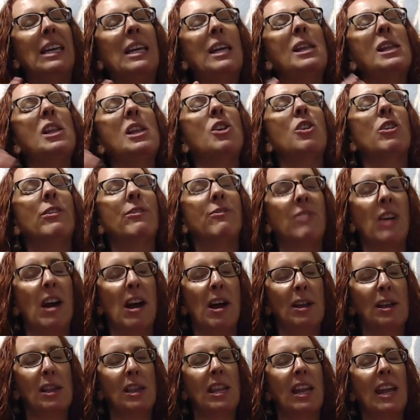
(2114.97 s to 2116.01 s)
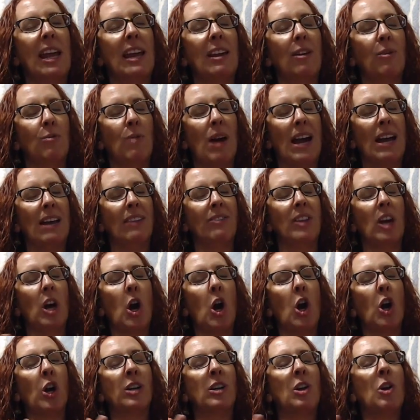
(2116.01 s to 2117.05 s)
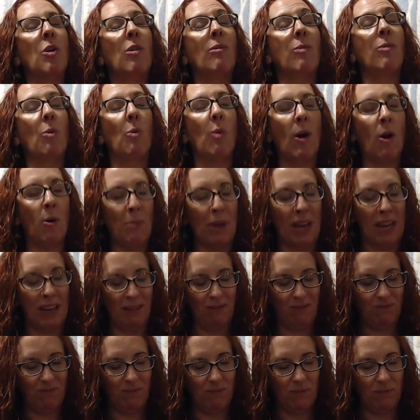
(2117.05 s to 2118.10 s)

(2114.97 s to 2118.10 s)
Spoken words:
easier for us to get it right, that aren't overwhelming.